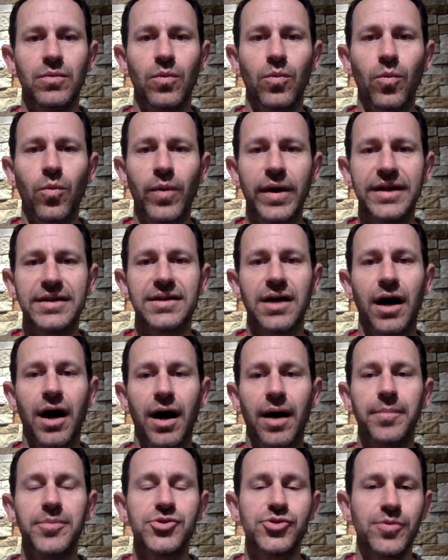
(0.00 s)
went
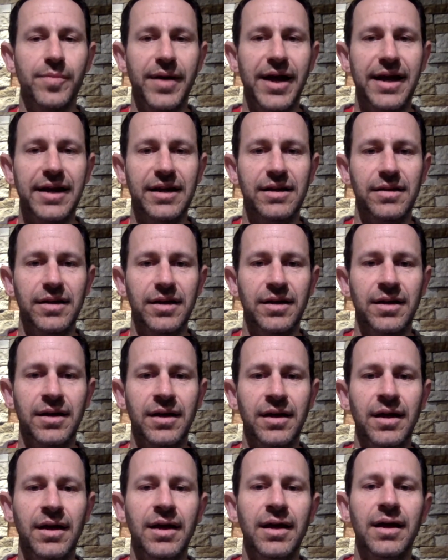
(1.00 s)
up dramatically.
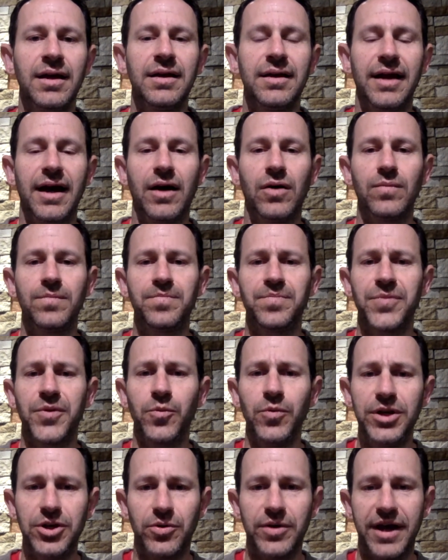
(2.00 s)
Now, we
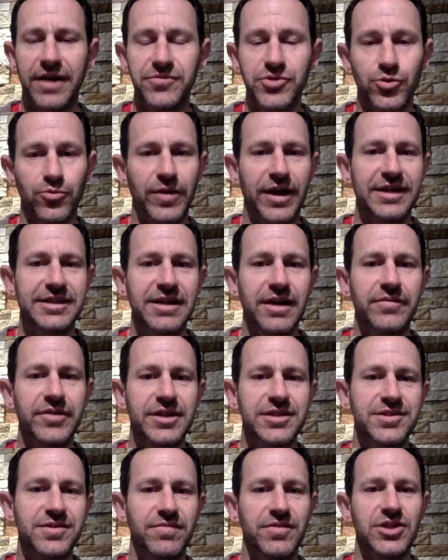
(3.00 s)
don't have direct
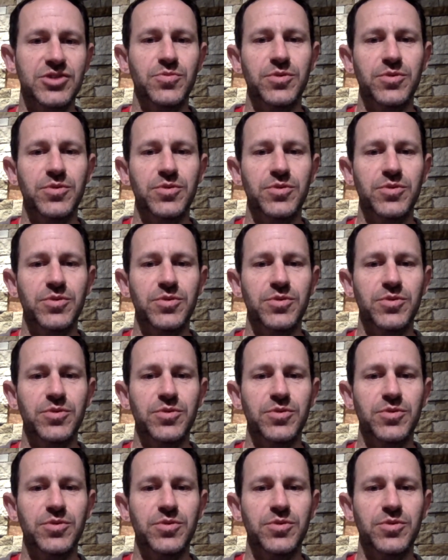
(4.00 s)
evidence of this.